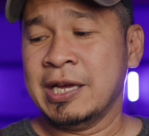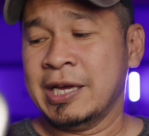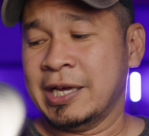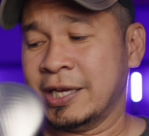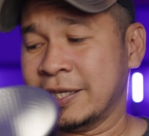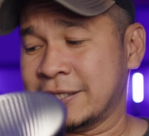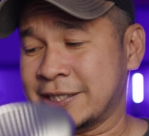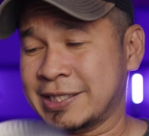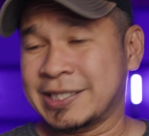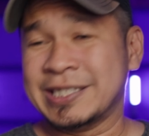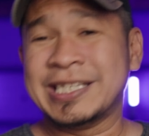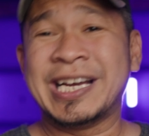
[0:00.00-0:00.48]

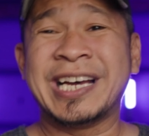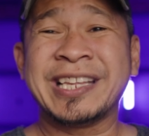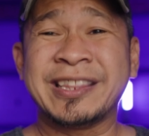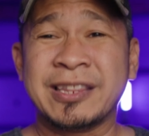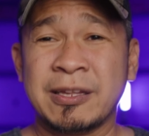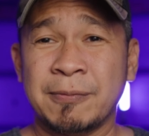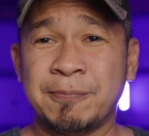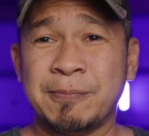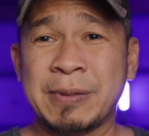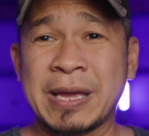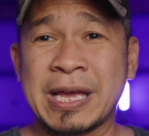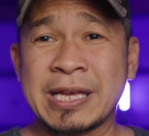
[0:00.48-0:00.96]
It's not
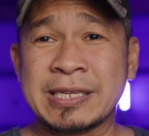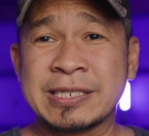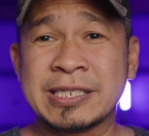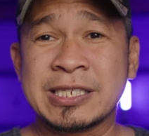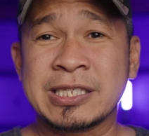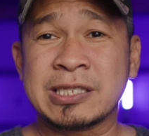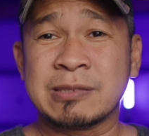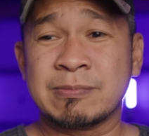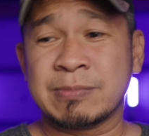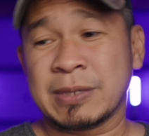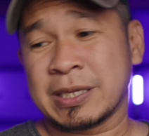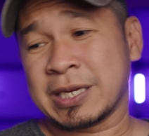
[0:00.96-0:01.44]
the best,
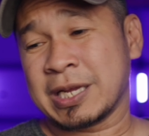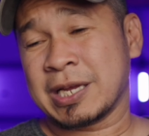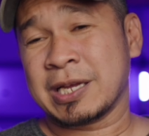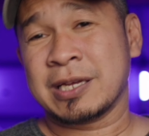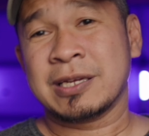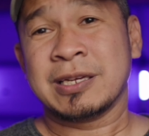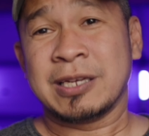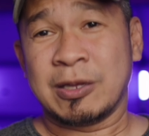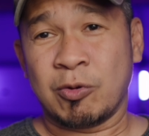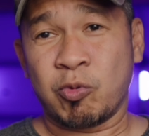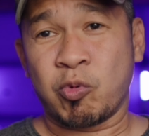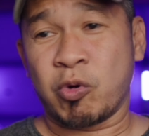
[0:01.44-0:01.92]
but
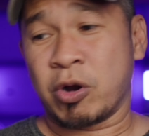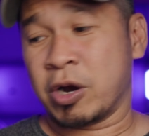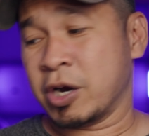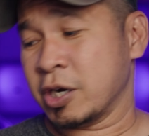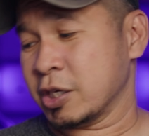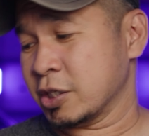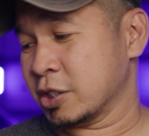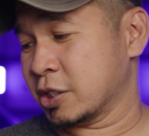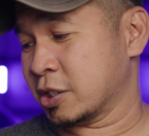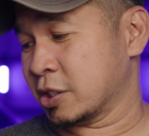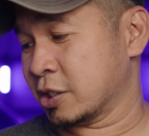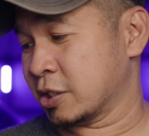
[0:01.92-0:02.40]
it
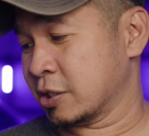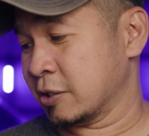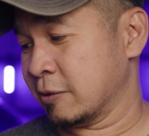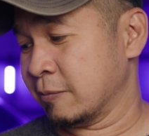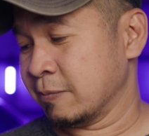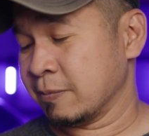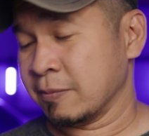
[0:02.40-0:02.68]
works.